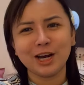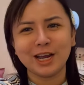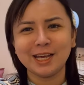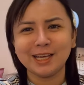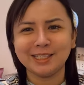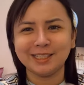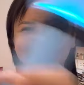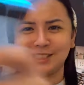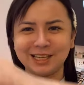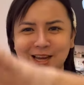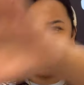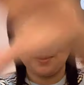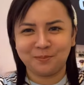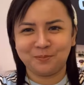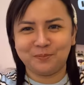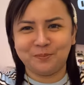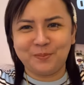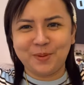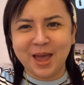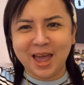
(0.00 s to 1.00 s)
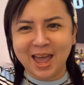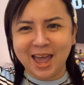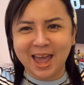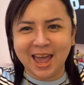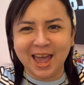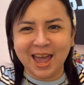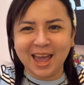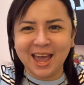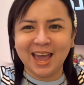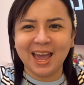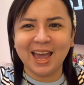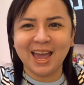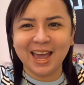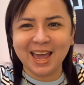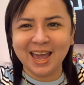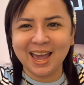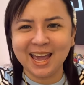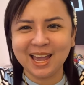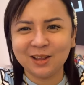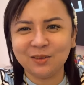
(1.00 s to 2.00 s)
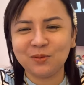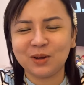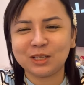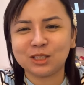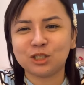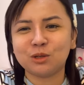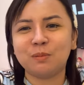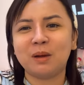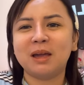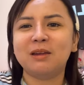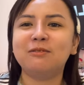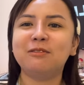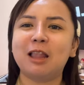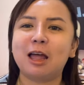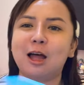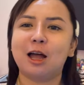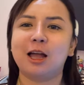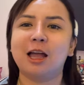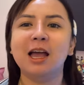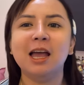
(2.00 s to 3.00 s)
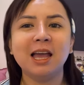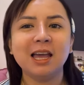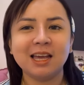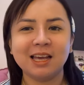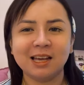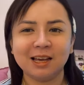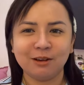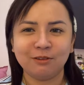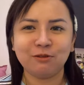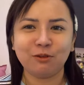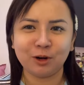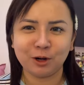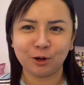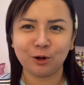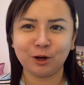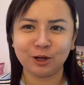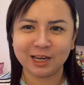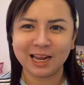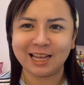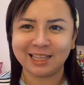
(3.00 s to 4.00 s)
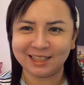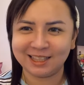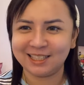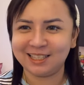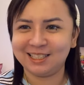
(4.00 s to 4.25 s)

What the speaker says: in Japan! Watch my vlog for that.